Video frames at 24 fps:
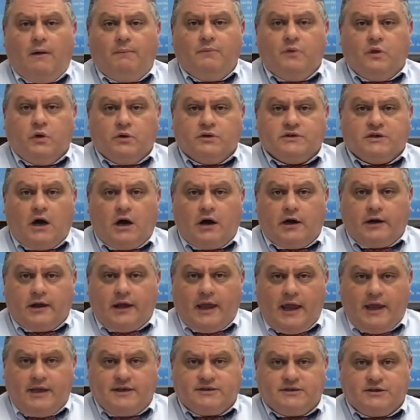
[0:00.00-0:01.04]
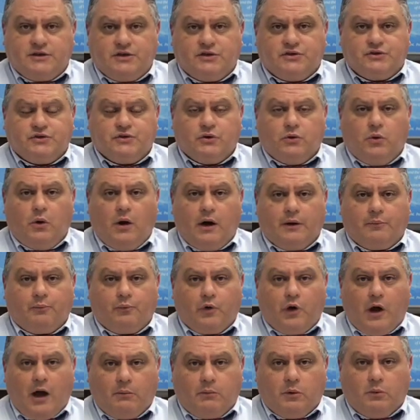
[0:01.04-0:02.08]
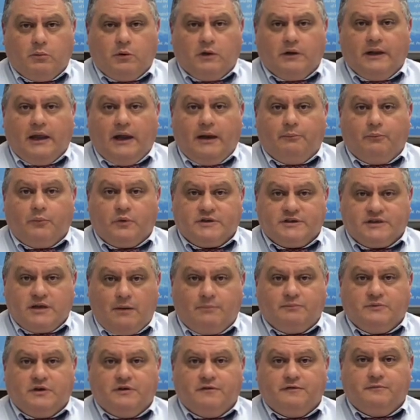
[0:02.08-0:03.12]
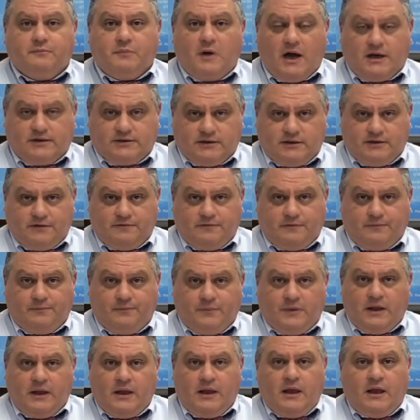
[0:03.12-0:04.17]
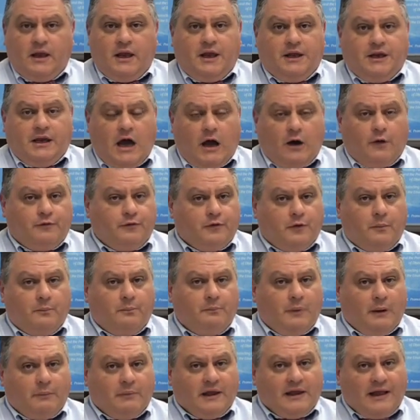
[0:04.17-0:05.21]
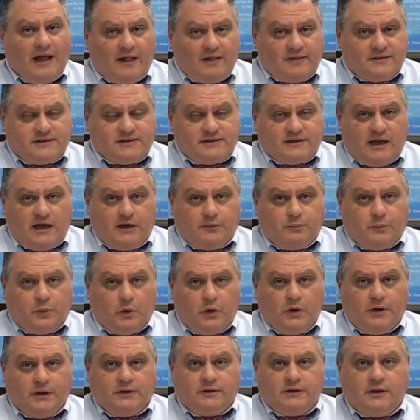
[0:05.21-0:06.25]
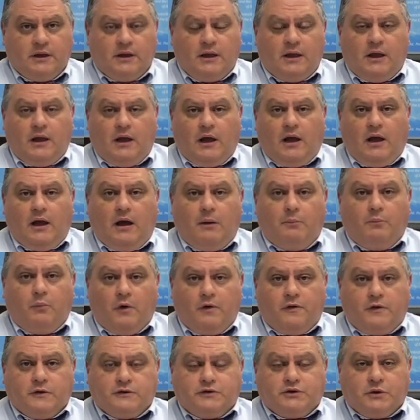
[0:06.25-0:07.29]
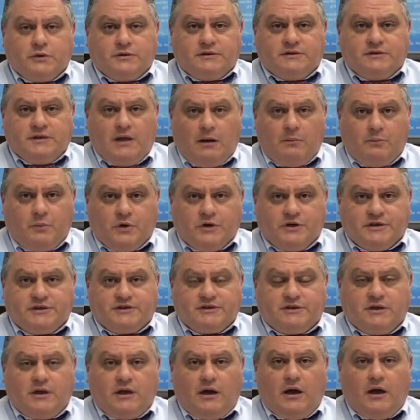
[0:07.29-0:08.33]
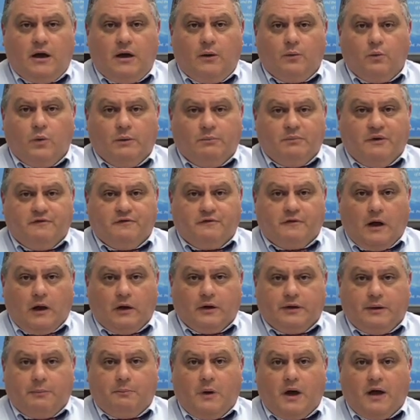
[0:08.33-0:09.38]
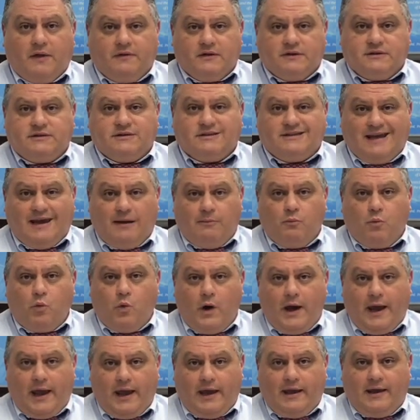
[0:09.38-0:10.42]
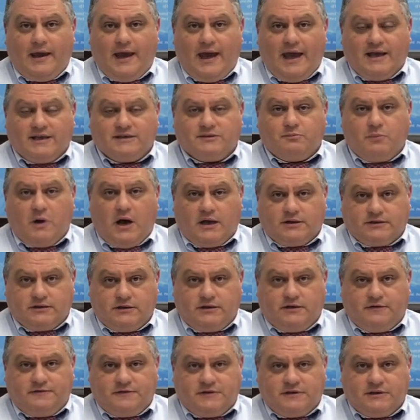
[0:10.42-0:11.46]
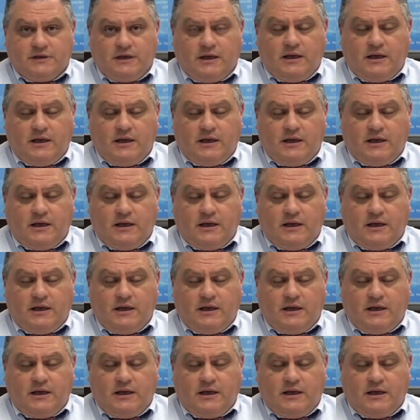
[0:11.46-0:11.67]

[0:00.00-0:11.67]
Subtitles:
those are cases who are probable and presumptive positive. Now, from public health standpoint, both of those numbers would be followed upon the same way as positives.